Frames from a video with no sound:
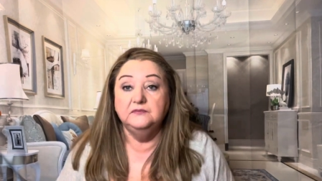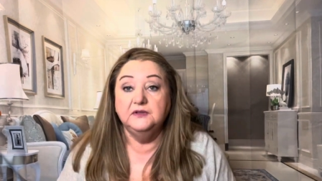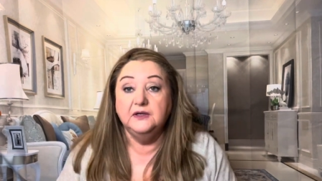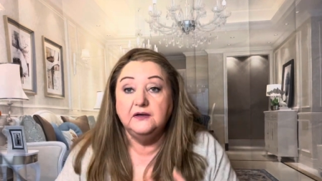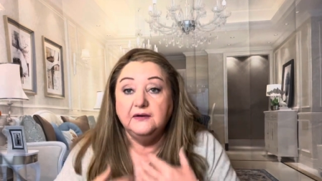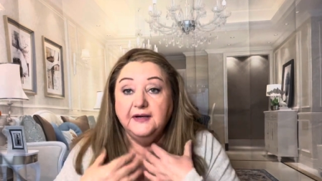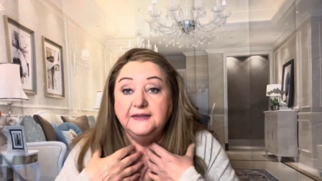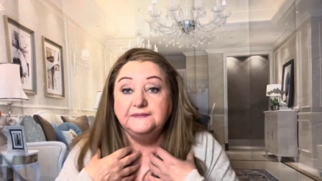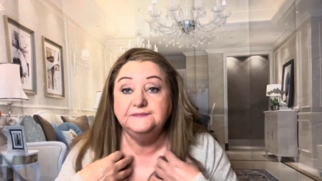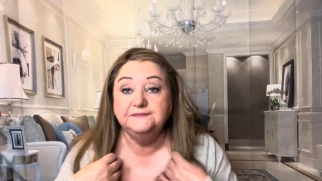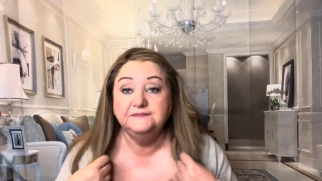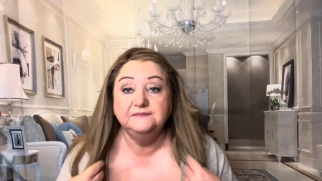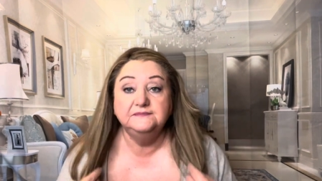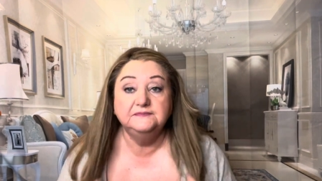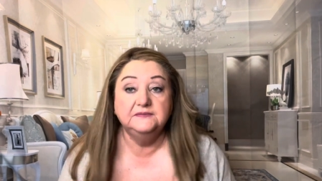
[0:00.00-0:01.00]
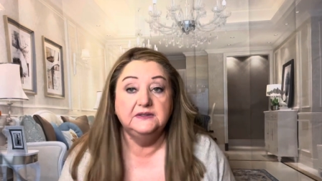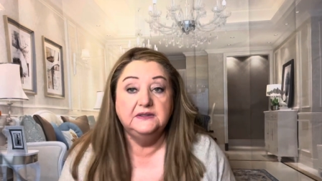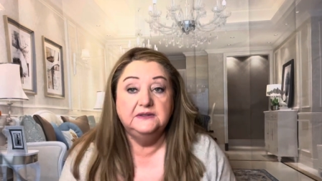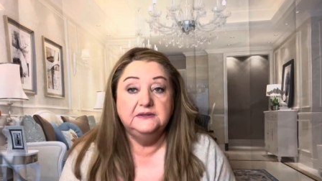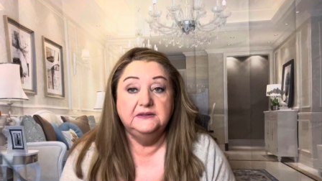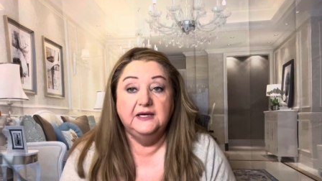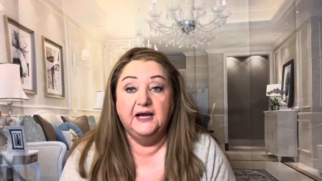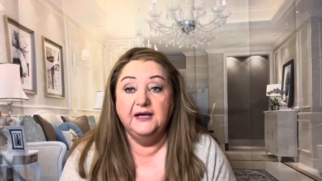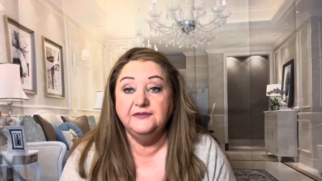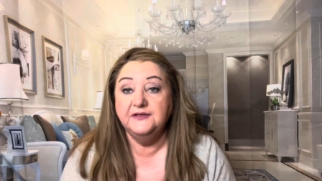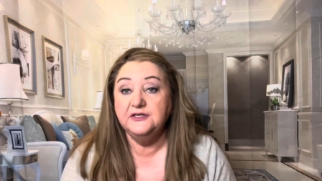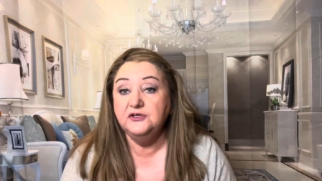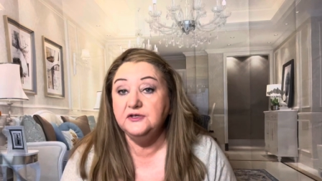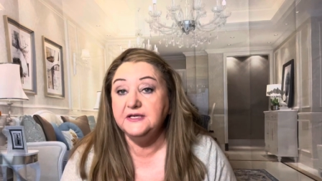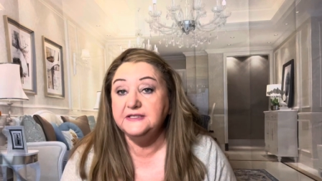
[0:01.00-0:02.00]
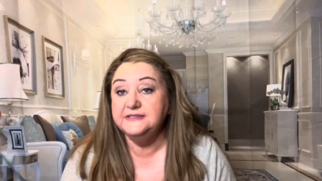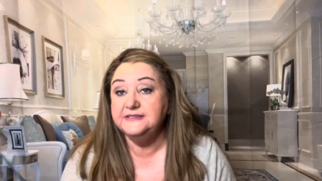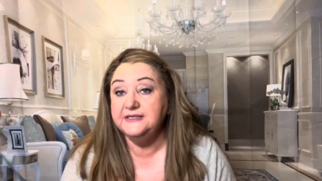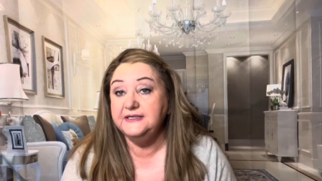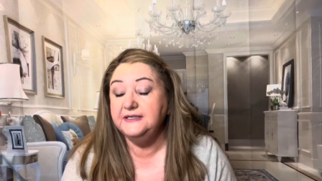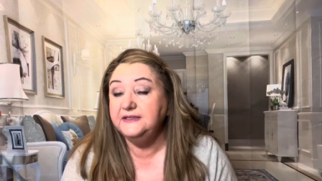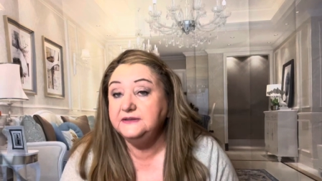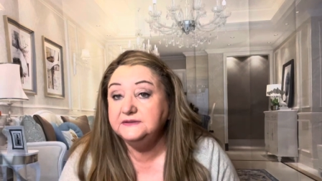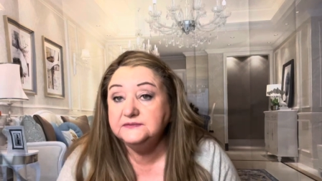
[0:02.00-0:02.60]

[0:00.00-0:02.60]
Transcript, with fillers: All right. I think you can see,